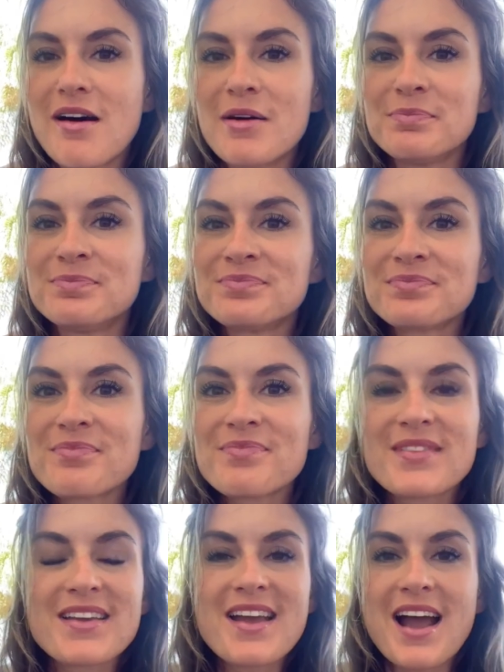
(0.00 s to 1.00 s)
I'm sending
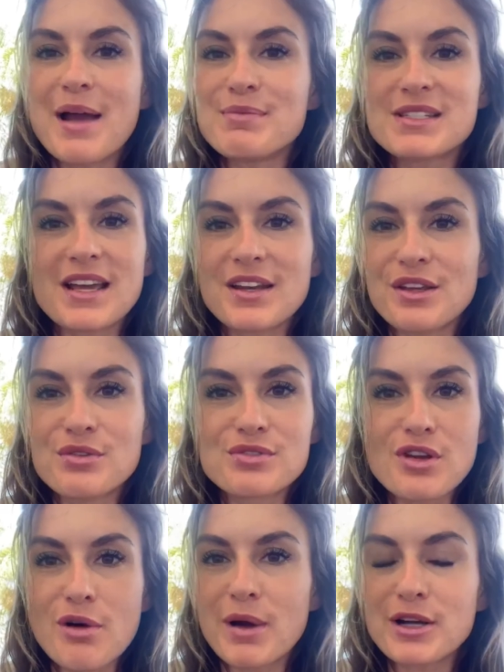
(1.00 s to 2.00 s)
you so much
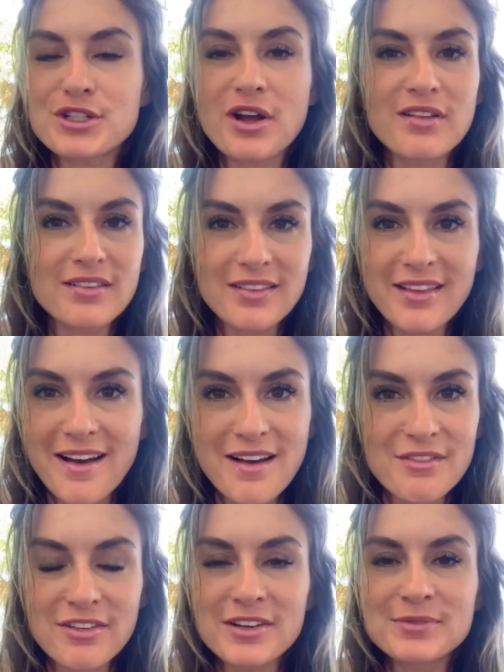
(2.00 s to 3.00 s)
love. I'm
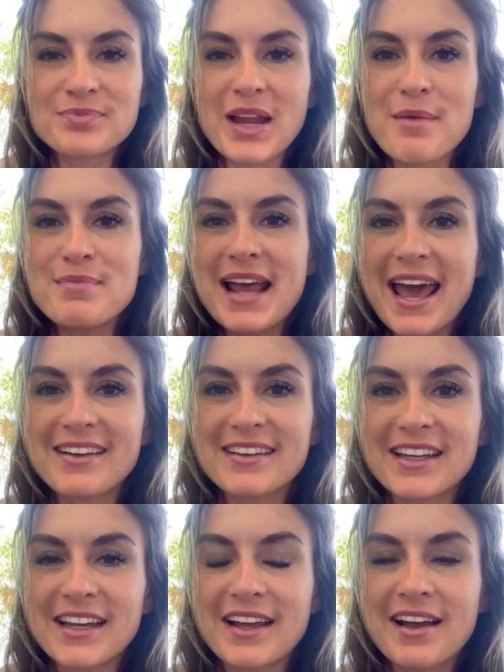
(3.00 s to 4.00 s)

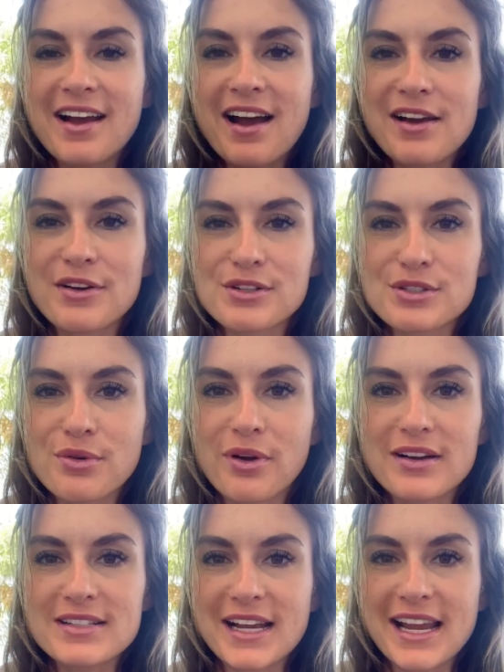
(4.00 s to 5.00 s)
Natalie_Diane_
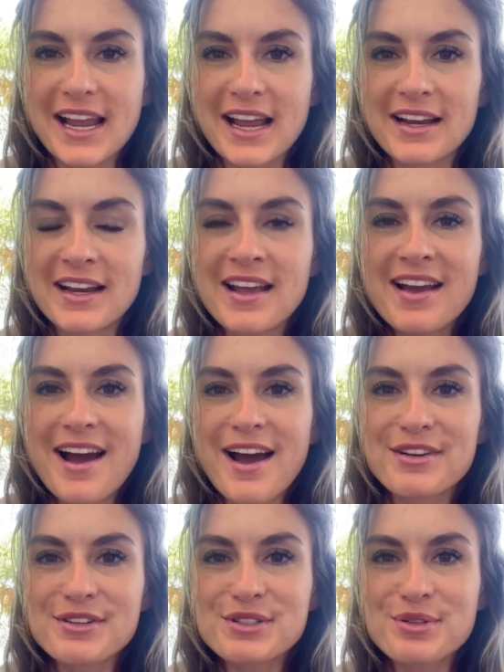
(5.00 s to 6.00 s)

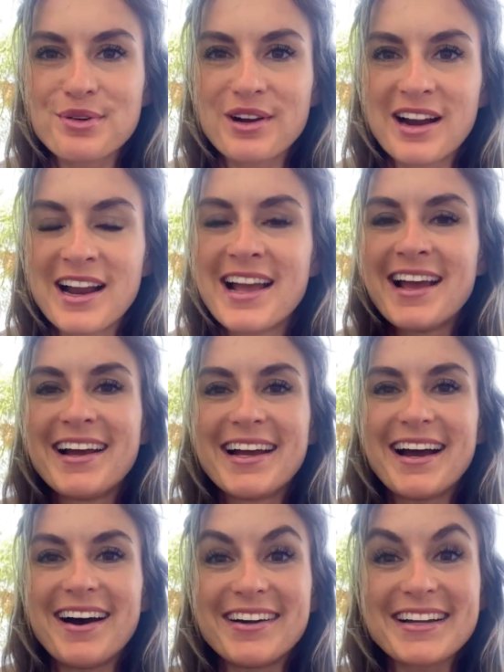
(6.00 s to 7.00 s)
on
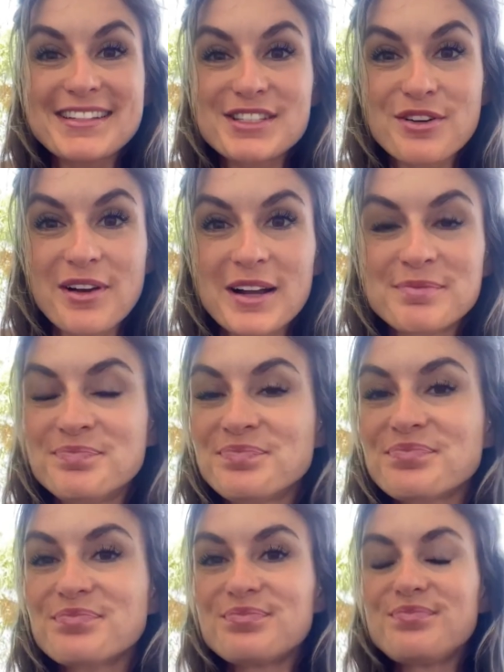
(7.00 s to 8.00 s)
Instagram. And
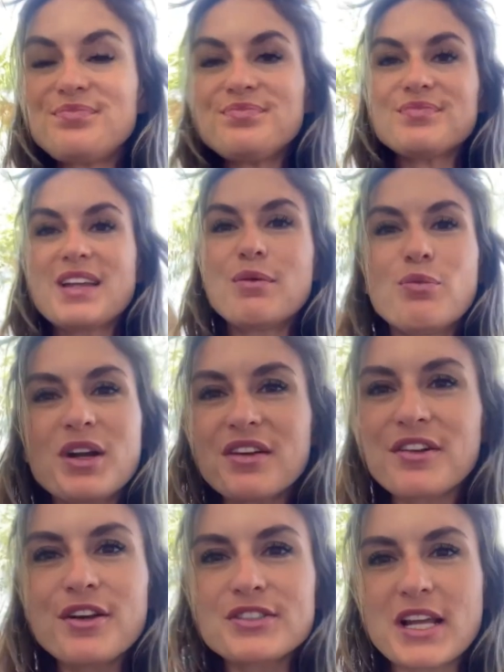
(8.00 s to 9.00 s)
whatever your takeaways
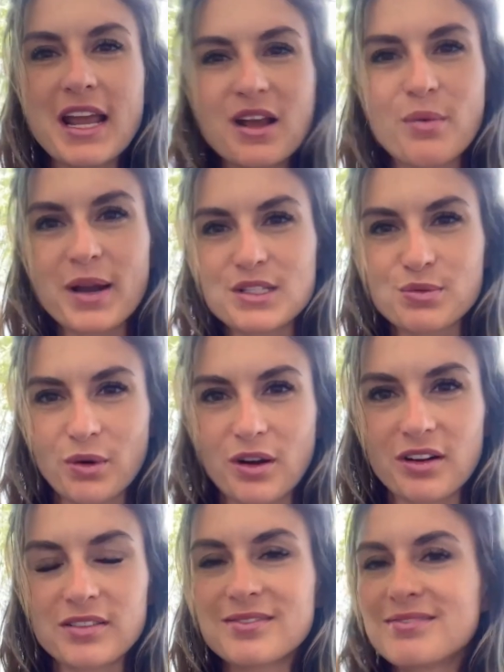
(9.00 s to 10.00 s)
were,
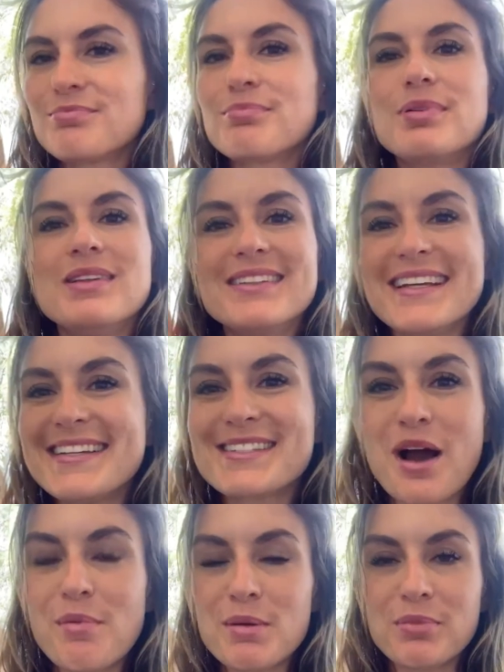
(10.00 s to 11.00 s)
please comment below. This is
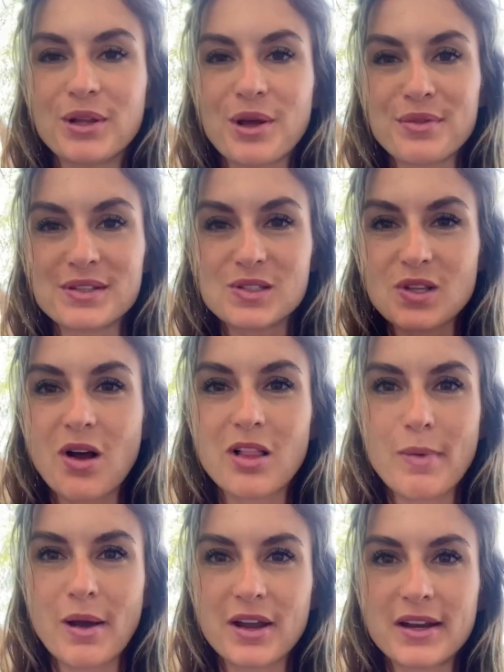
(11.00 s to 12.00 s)
all about connection. I
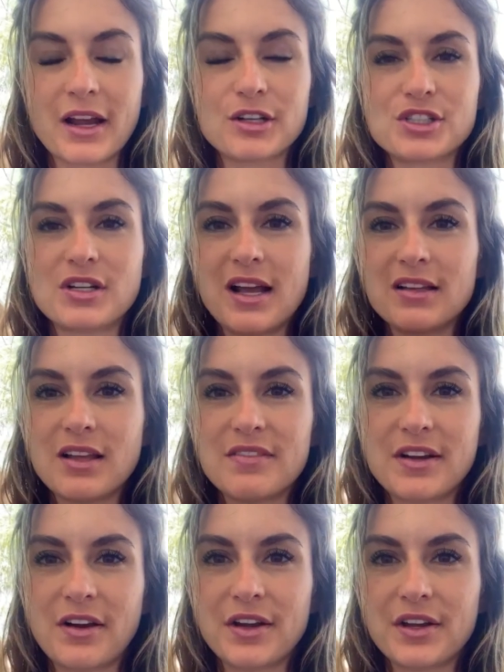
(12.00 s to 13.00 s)
love hearing your heart,
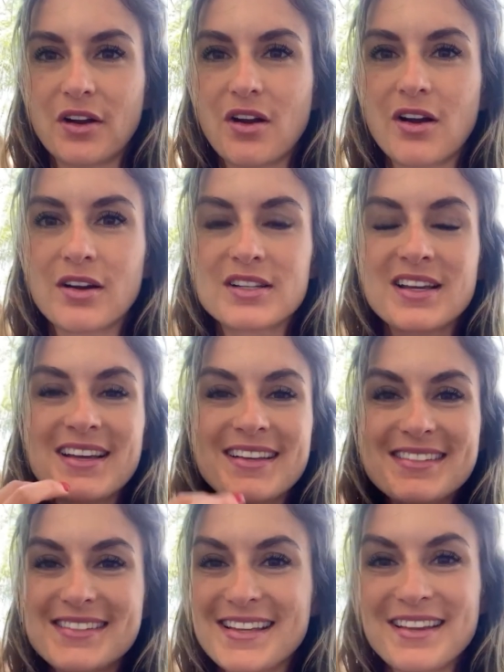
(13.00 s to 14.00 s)
seeing your
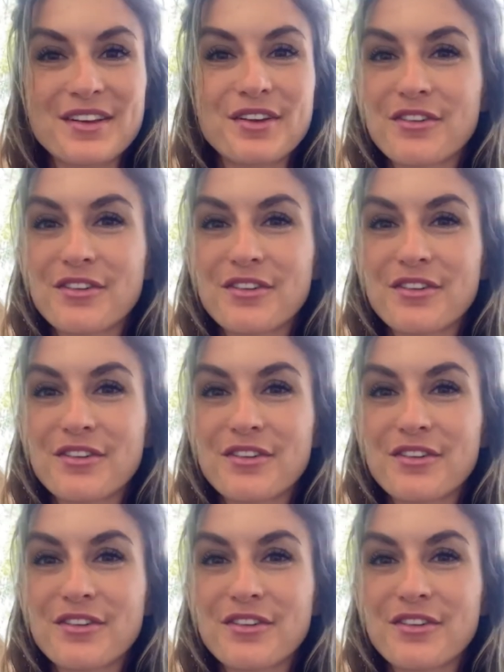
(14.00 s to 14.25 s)
faces.